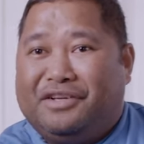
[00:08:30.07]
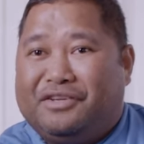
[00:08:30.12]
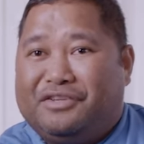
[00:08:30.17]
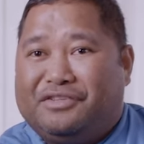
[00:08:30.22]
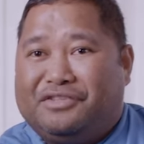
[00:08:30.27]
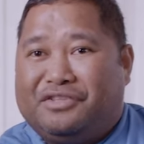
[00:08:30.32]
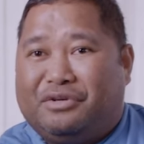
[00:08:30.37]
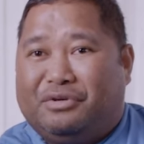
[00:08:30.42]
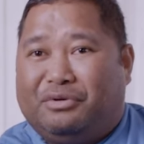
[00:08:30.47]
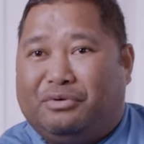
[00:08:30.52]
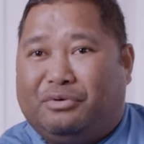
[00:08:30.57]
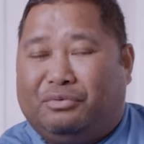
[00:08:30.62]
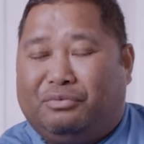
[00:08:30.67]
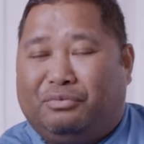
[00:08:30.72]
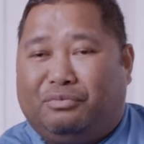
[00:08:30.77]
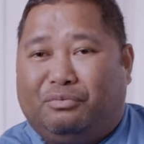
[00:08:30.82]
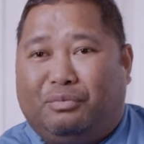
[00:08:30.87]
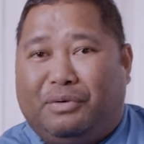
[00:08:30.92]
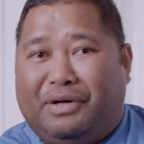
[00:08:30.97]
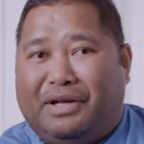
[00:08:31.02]
So
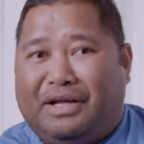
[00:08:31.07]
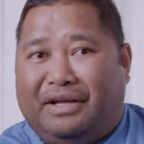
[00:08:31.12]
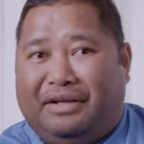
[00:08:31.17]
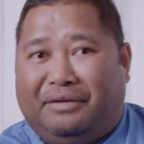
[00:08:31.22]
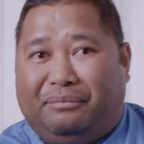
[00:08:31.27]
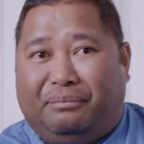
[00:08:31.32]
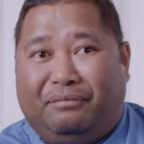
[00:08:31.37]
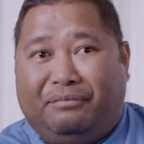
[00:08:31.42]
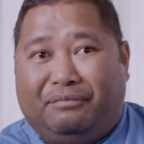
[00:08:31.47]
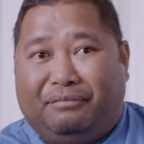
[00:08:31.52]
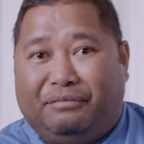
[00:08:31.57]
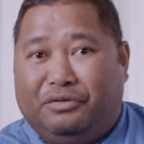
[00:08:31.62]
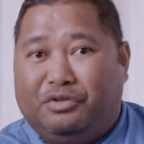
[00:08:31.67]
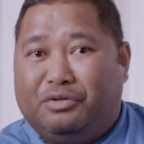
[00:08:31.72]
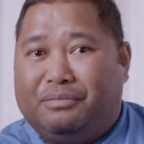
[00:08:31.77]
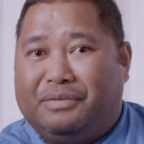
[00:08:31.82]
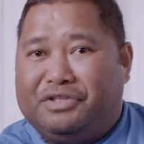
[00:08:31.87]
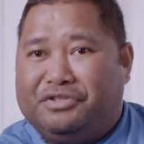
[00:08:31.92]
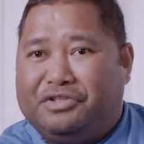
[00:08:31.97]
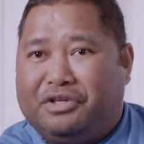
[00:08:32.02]
when I do
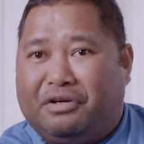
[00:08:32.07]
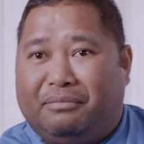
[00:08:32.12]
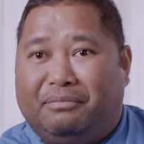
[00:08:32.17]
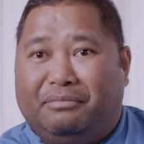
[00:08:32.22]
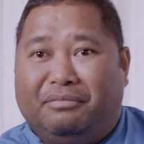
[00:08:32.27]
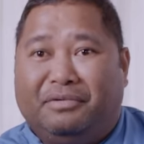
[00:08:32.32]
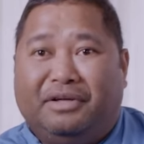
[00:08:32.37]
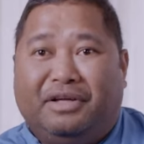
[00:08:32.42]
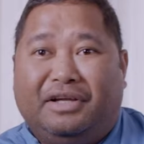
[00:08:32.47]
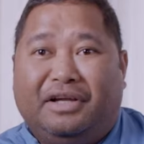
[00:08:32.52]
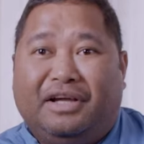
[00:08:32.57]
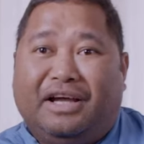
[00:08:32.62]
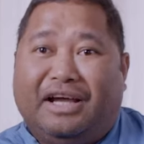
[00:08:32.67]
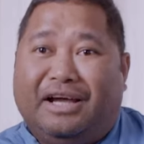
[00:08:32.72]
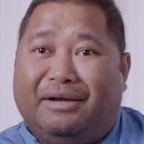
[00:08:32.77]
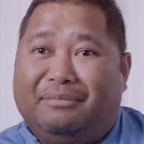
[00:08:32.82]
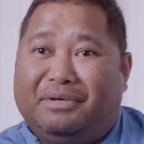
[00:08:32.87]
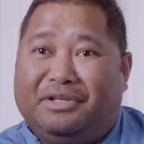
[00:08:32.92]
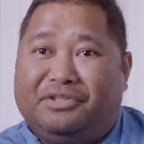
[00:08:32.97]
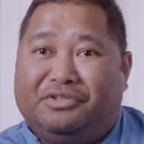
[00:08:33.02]
my job,
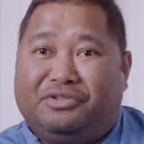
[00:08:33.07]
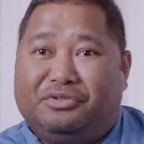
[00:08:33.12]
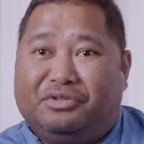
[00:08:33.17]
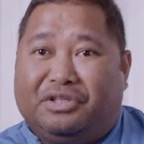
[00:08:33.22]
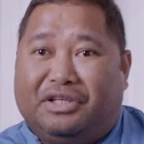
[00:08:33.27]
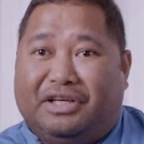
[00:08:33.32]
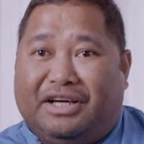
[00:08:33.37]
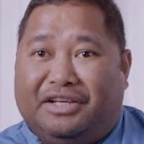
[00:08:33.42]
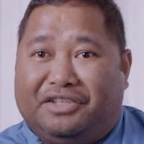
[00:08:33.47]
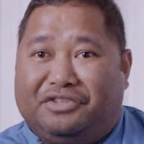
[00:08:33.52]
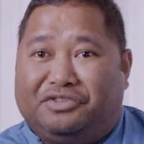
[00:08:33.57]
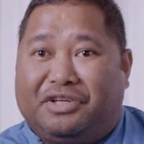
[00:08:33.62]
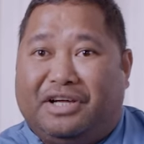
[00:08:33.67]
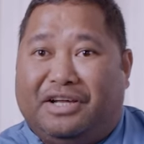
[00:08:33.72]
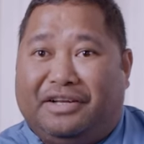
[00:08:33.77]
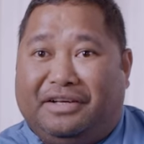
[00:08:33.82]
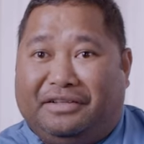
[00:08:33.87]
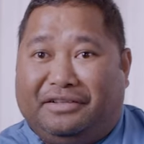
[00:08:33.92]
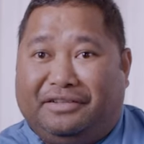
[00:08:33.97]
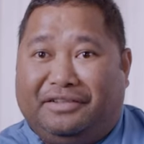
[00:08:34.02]
I make sure I try
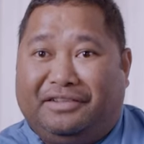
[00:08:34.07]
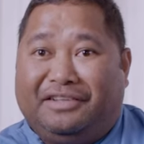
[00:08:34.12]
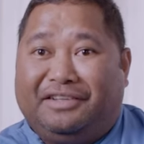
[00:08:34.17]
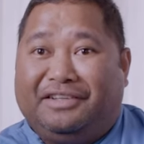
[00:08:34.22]
and